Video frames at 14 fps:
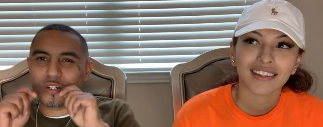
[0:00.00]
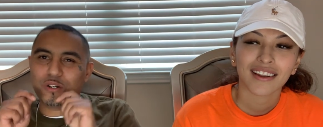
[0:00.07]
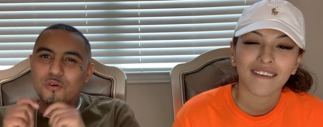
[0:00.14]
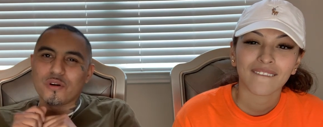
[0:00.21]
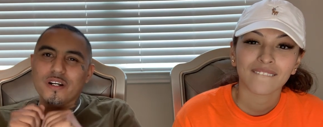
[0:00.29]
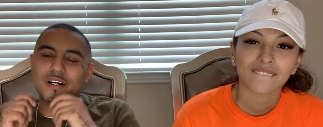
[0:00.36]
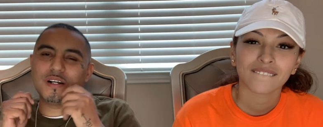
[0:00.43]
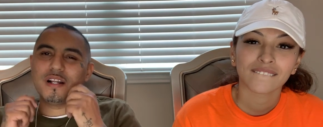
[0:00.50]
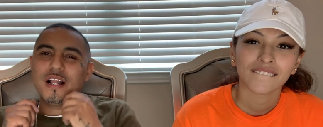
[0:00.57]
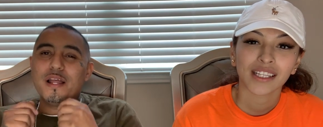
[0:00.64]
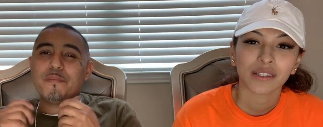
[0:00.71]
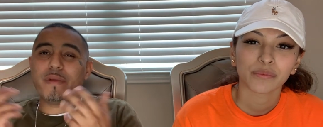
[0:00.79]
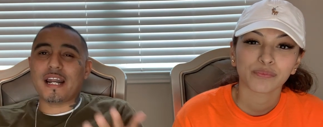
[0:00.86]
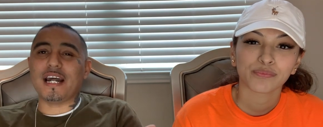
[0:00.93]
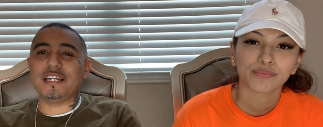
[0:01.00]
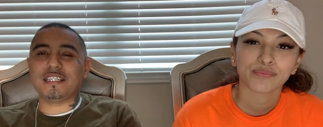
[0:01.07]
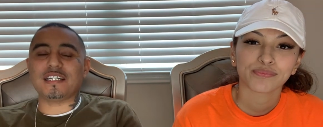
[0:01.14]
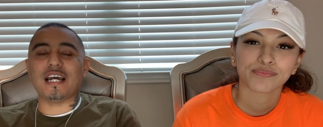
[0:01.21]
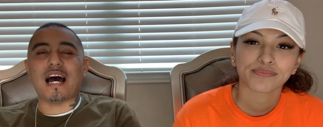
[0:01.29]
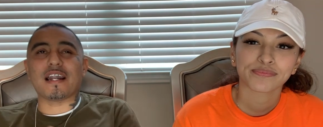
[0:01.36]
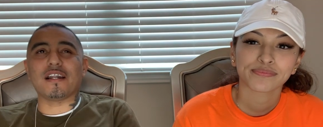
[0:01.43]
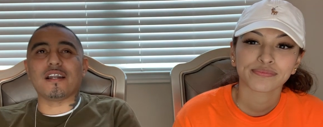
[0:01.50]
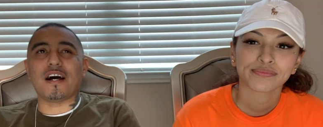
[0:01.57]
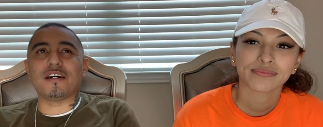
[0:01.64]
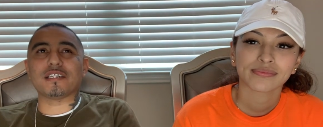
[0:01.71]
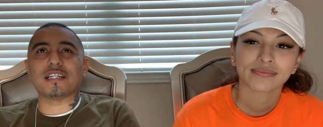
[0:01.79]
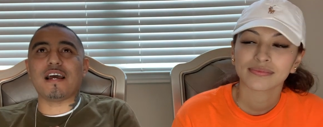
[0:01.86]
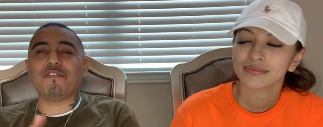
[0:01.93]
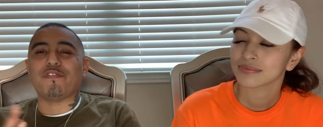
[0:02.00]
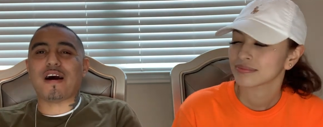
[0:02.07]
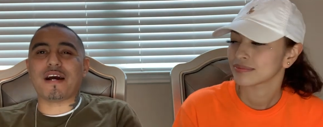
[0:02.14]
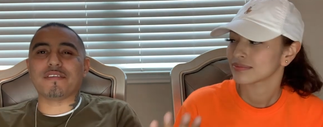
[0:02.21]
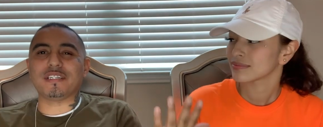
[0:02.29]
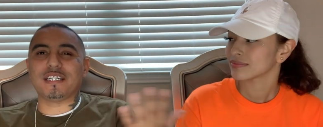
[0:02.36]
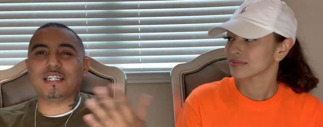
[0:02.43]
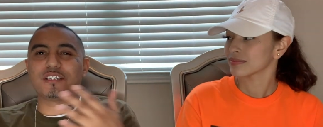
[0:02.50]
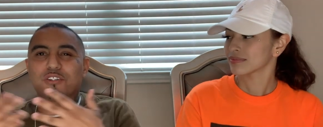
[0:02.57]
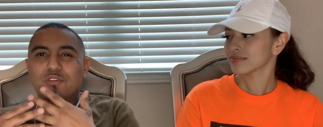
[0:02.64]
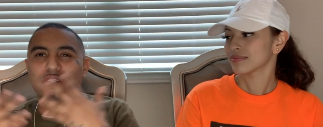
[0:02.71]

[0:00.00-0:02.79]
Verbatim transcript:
Speaker 1: grill. Man, I used to, I done lost like five or six